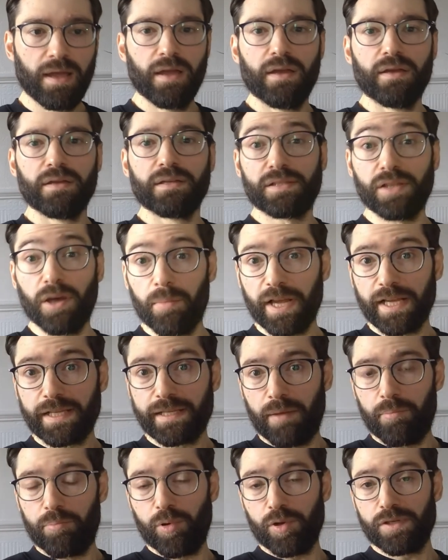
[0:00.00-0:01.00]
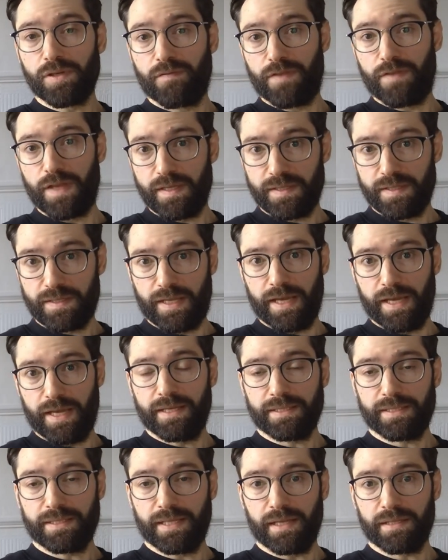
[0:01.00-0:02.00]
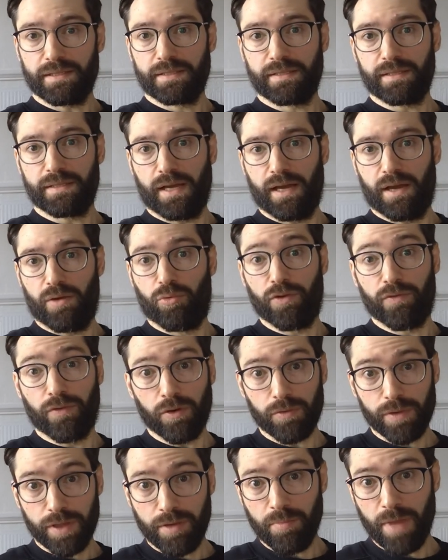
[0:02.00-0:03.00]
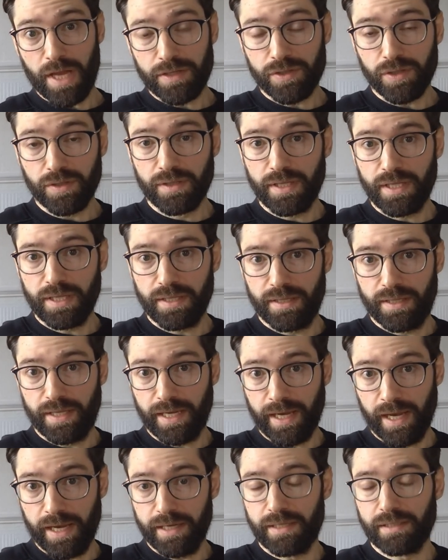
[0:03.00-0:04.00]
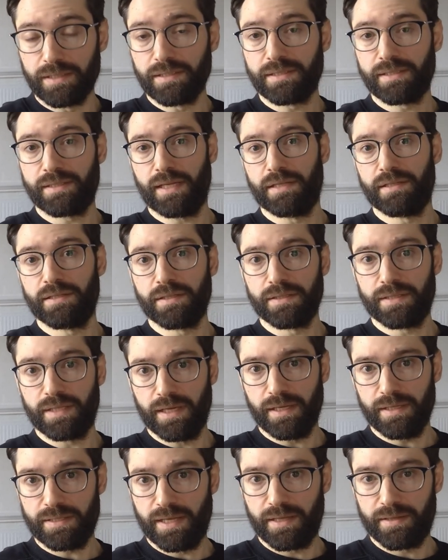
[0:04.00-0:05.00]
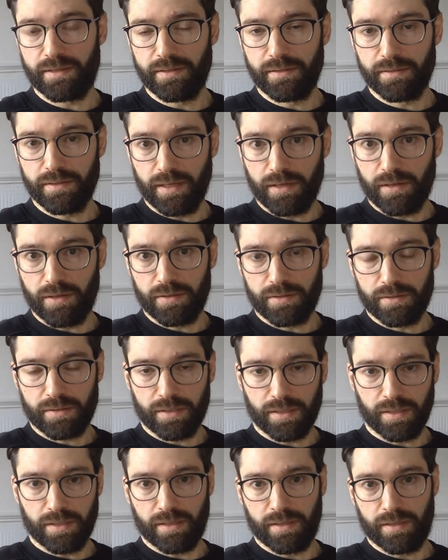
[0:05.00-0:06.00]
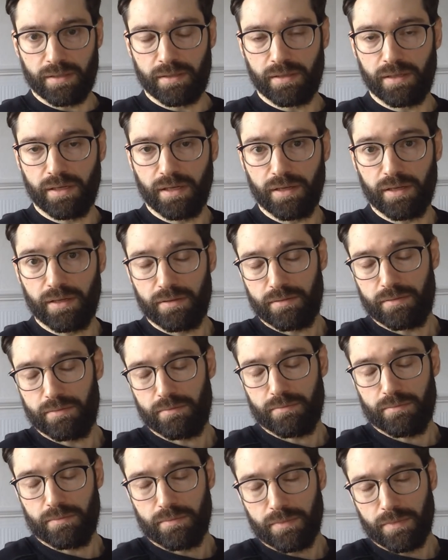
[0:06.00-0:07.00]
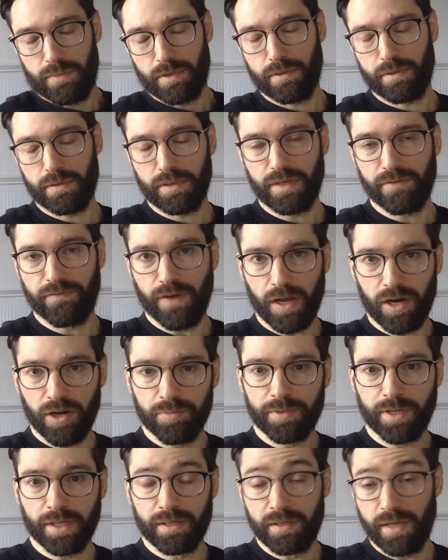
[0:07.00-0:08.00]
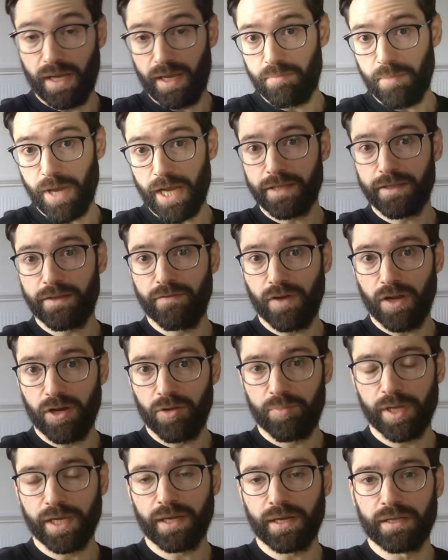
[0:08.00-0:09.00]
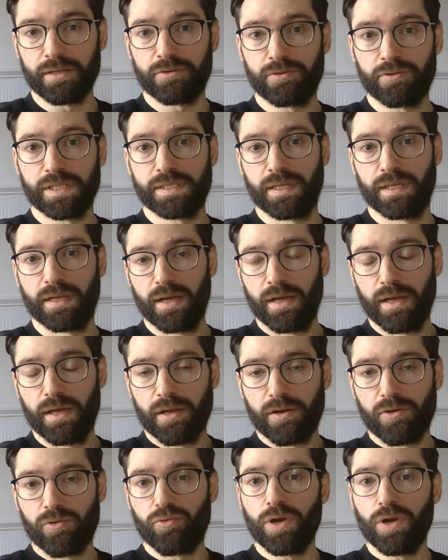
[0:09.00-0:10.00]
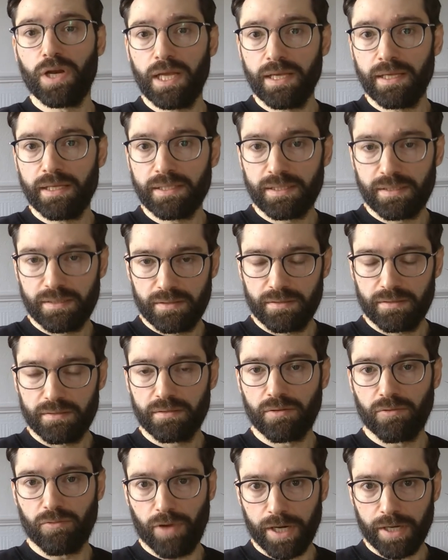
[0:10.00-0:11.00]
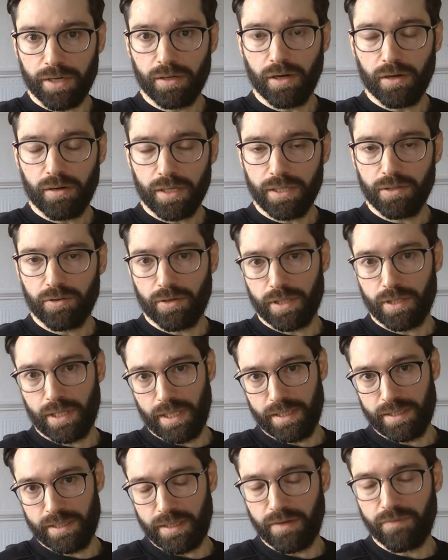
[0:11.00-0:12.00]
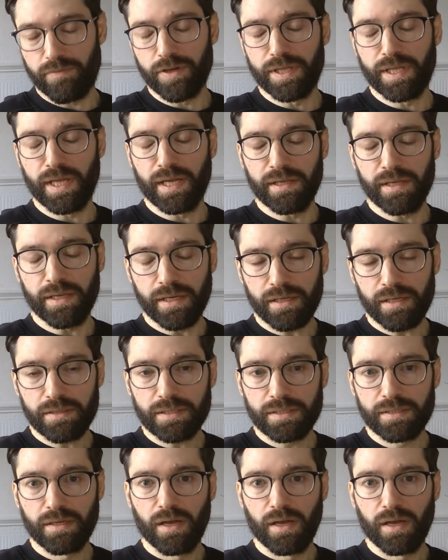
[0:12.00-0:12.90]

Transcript: Some examples of these datasets, uh, we've already mentioned the decadal censuses that uh, developed and, and many developing countries release regularly or at least every 10 years.